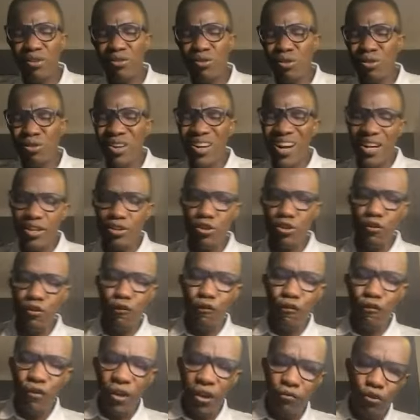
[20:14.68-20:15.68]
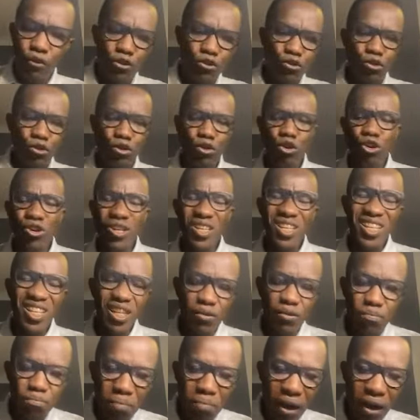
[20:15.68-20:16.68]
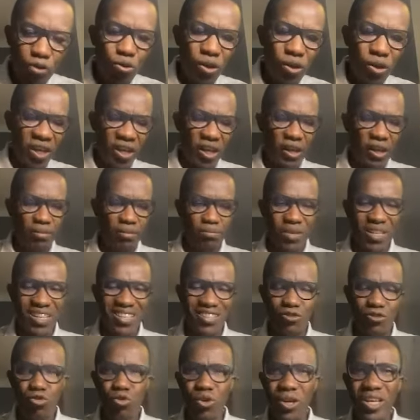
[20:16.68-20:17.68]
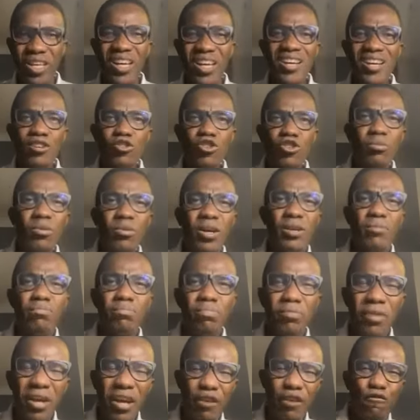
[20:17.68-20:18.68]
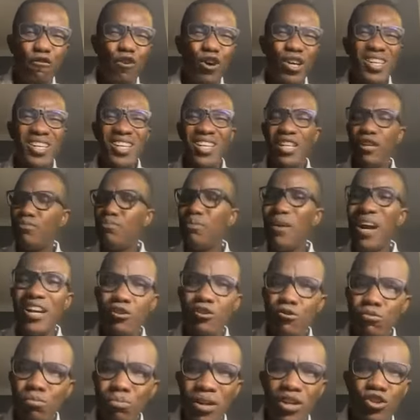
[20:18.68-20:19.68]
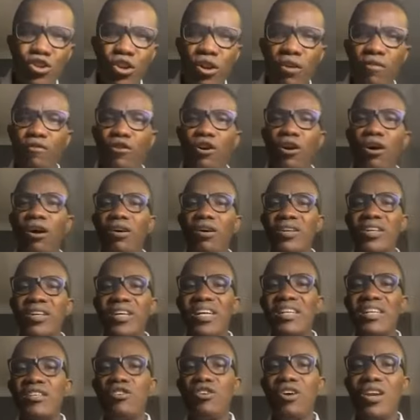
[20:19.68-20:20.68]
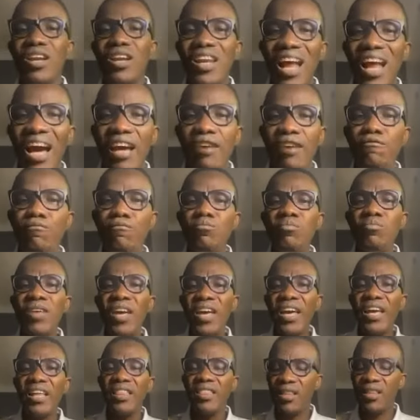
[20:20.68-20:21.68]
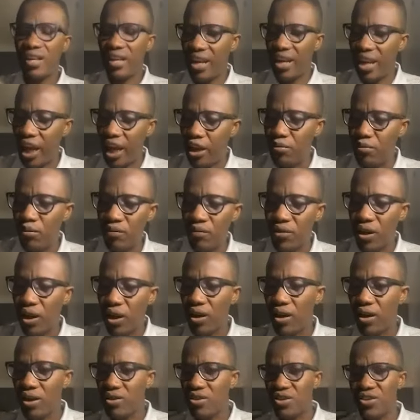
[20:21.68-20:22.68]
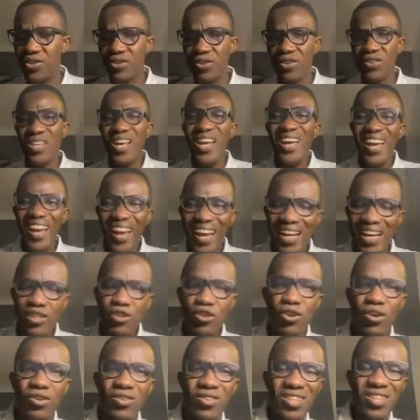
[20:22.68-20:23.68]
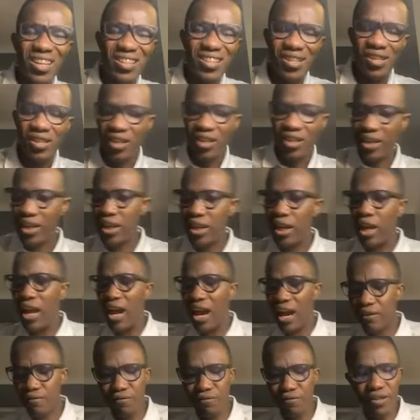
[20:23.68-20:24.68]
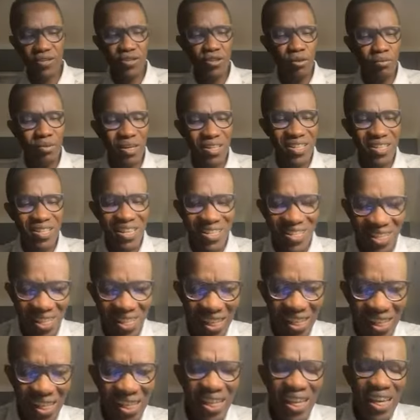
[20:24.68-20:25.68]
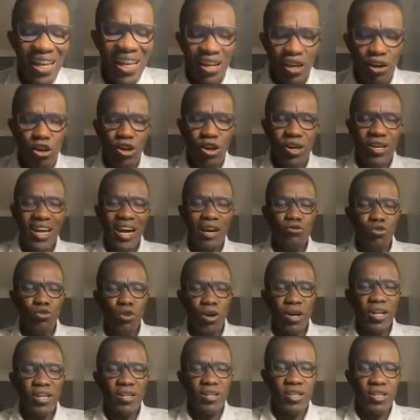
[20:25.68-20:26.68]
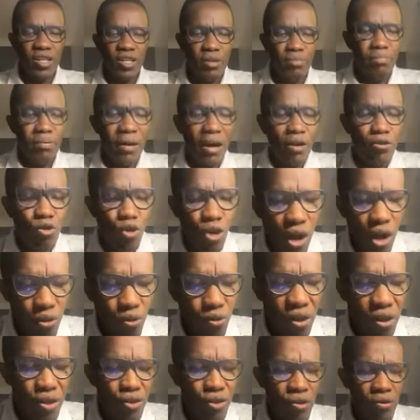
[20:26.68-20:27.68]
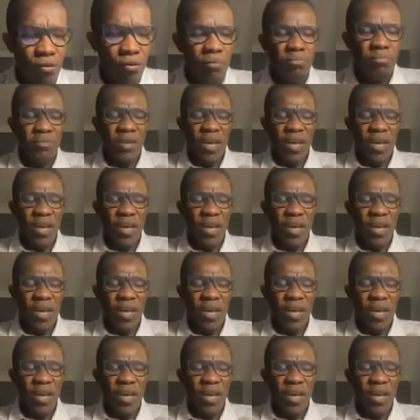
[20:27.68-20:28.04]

it will grant you favor to go deeper with Him this week. Somebody pray for a deeper expression of God in your life in the name of the Lord Jesus. Exodus 33 and verse number 13. Lord, I want a deeper walk with you.